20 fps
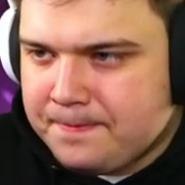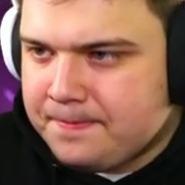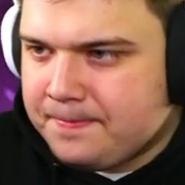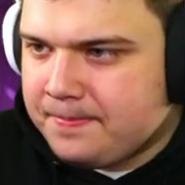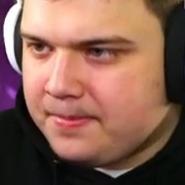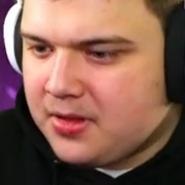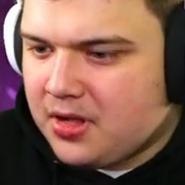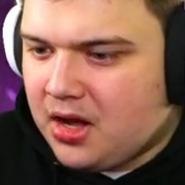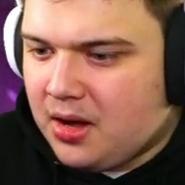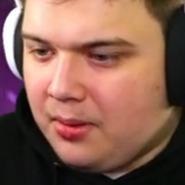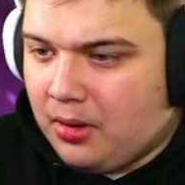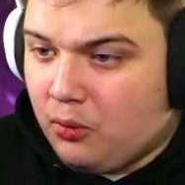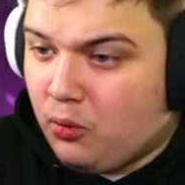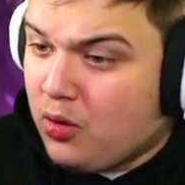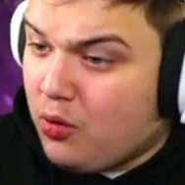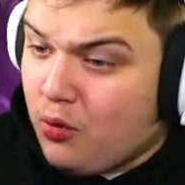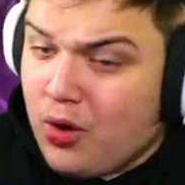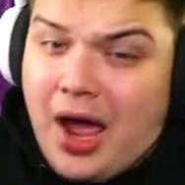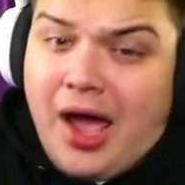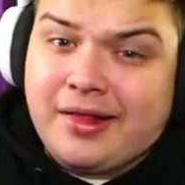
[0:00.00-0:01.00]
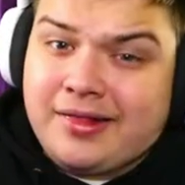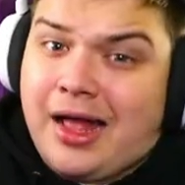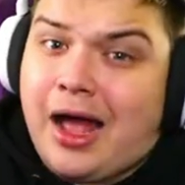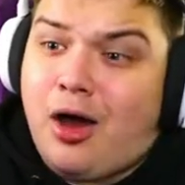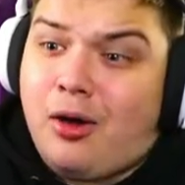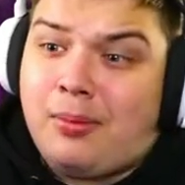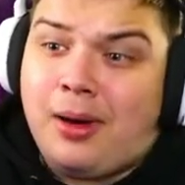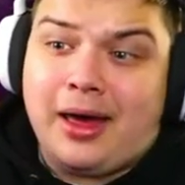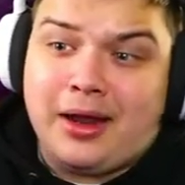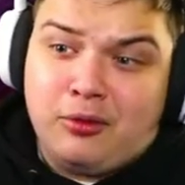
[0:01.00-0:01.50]
Come on, we are
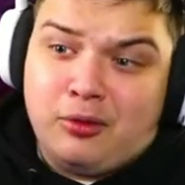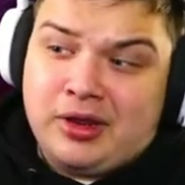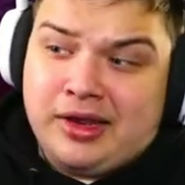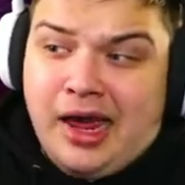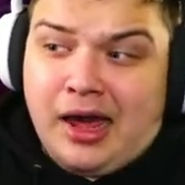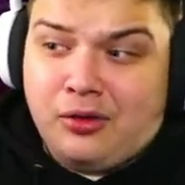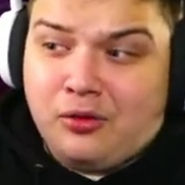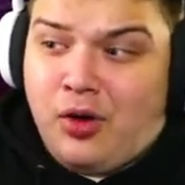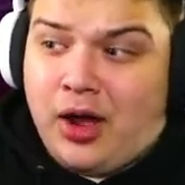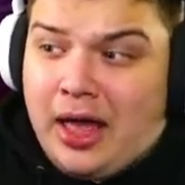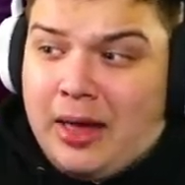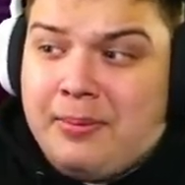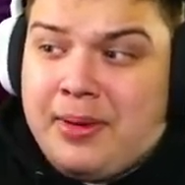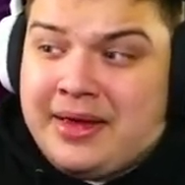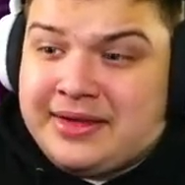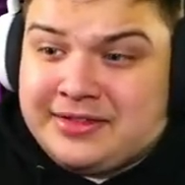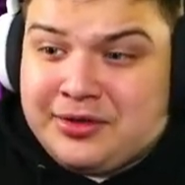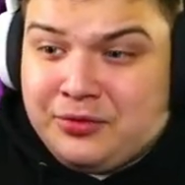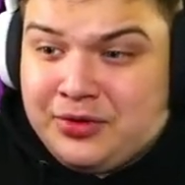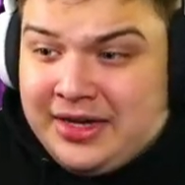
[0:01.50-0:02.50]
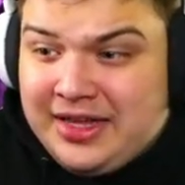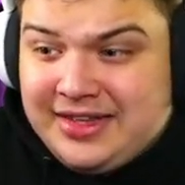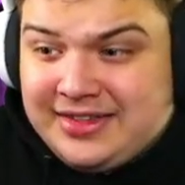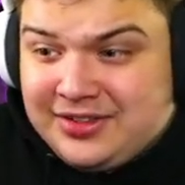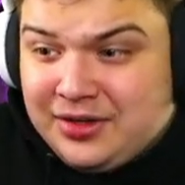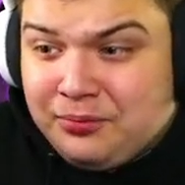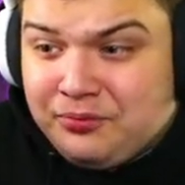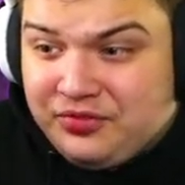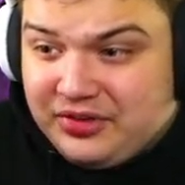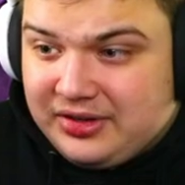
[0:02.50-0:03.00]
down, by the way. We're down quite a bit, so we need
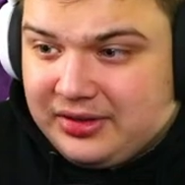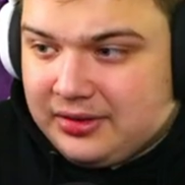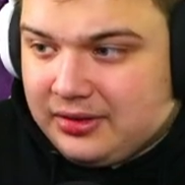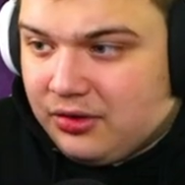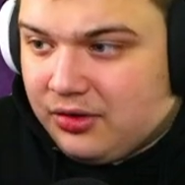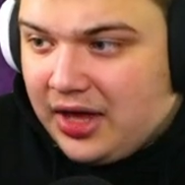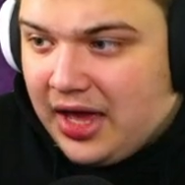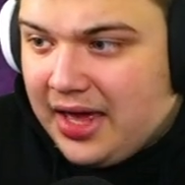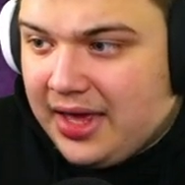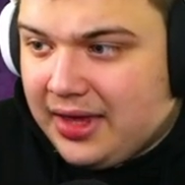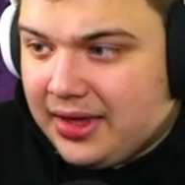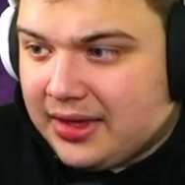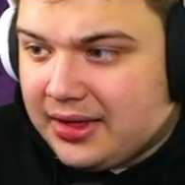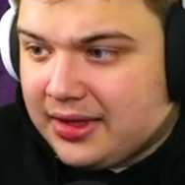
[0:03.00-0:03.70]
something, okay?